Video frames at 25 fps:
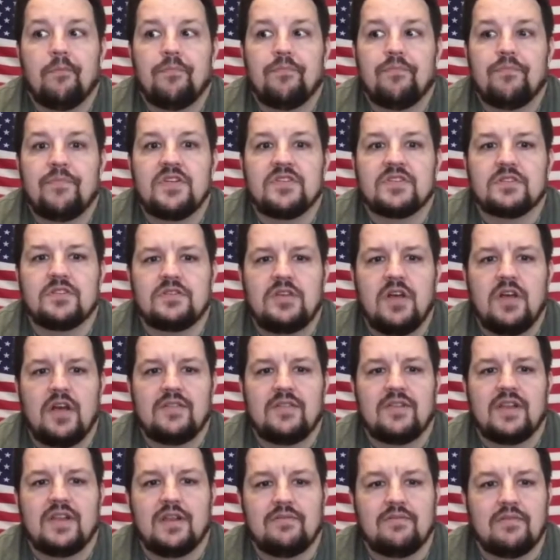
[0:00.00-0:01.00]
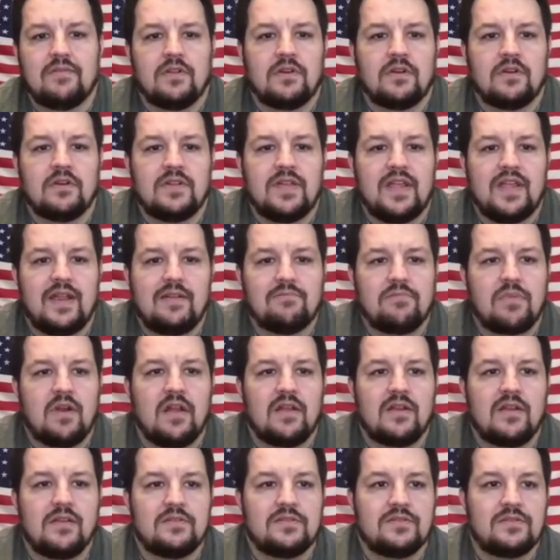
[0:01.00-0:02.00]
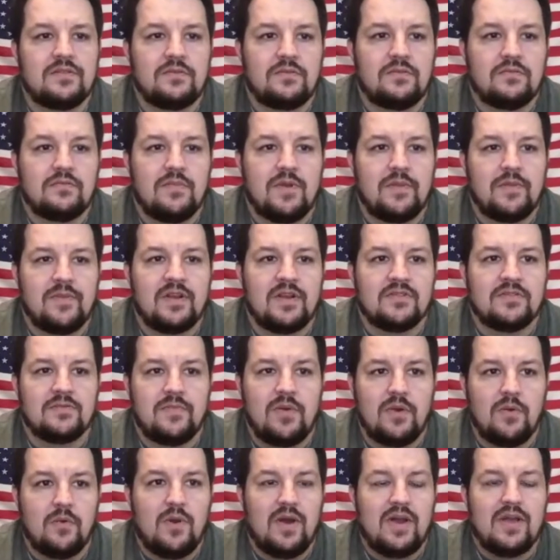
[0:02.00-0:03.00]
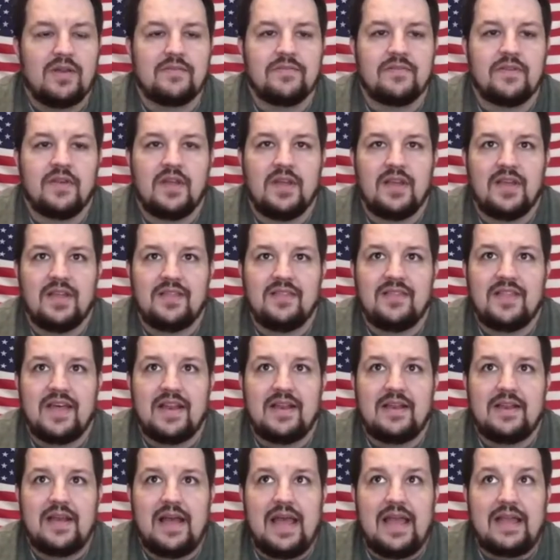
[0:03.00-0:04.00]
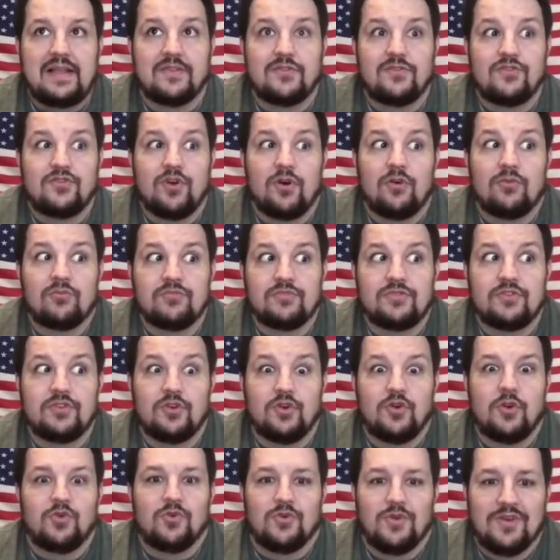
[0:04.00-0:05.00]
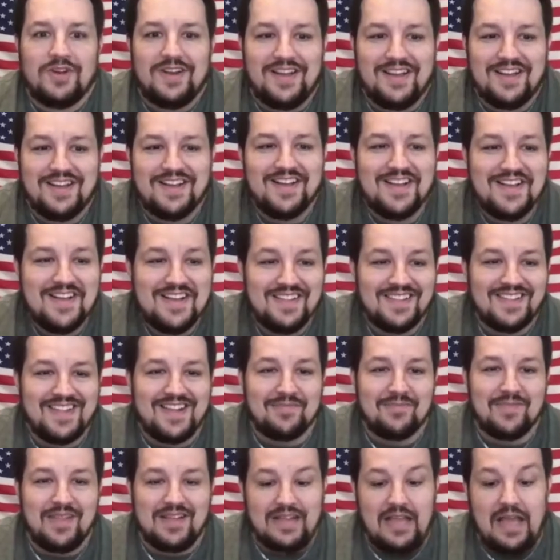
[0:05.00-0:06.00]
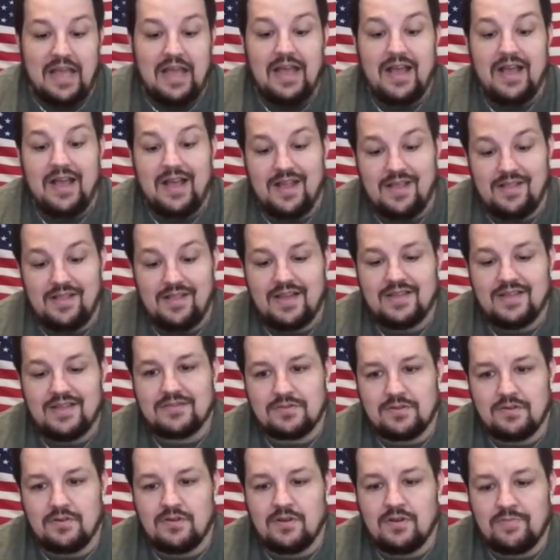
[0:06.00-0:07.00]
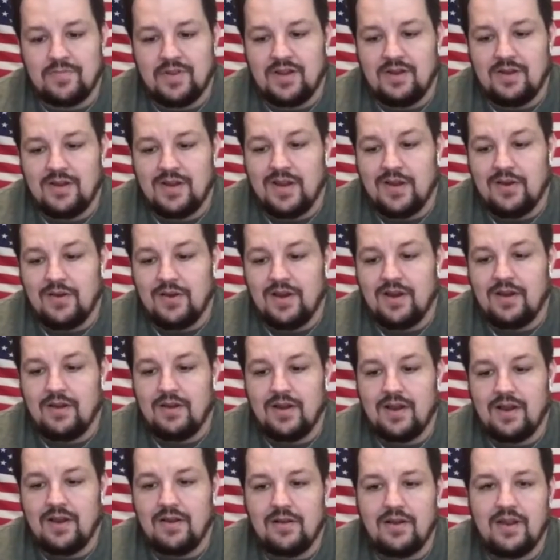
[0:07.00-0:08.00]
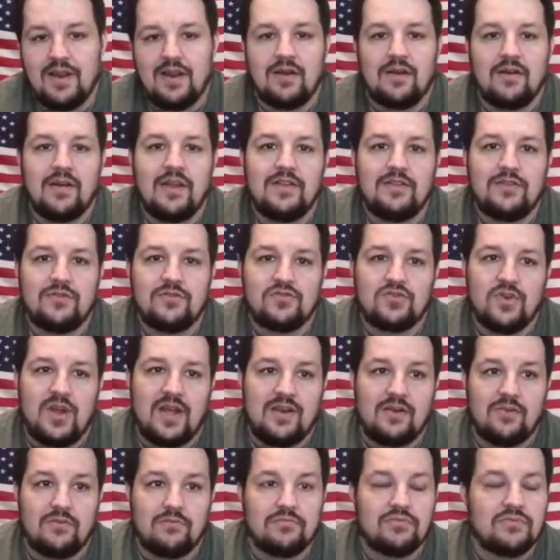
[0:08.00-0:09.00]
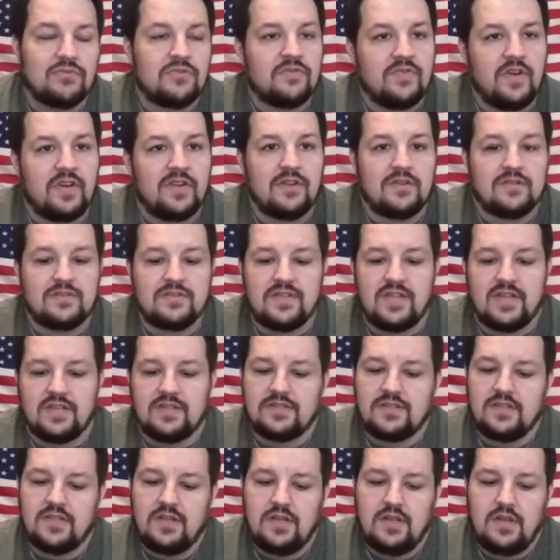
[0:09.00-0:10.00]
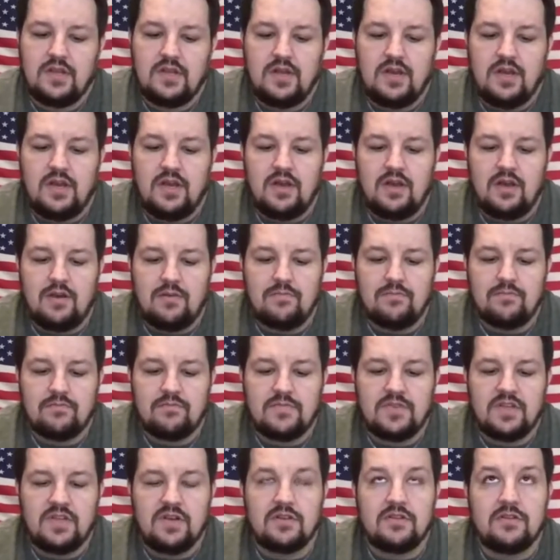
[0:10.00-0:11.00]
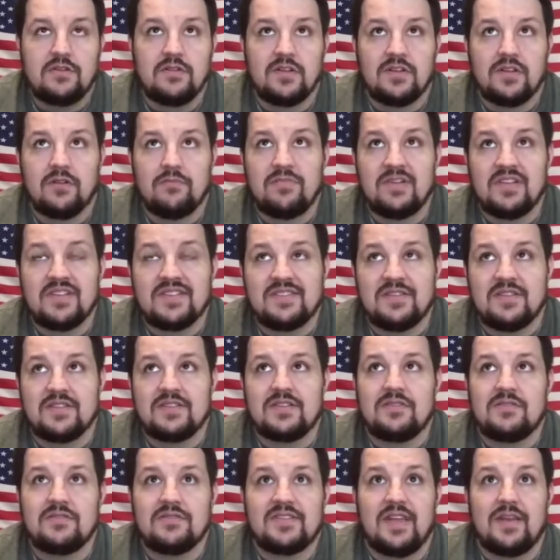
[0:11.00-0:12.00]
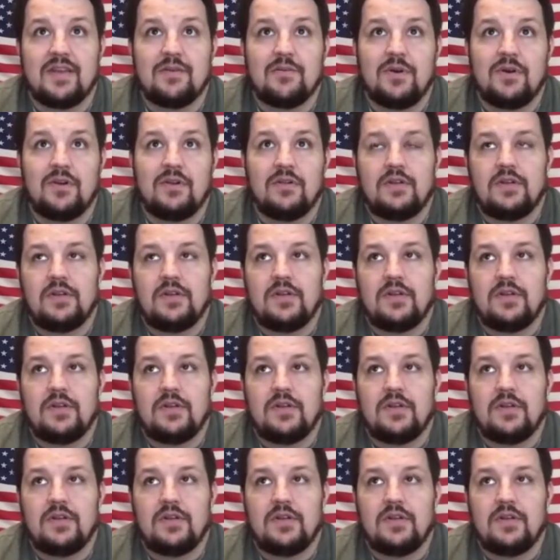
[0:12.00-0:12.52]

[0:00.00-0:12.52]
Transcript: there's a ton that I've learned that I brought into my marriage with my wife that I don't do. I'm like, I screwed up here, and here, and here, and here. And you try to improve on those things. You look at business and you say, well,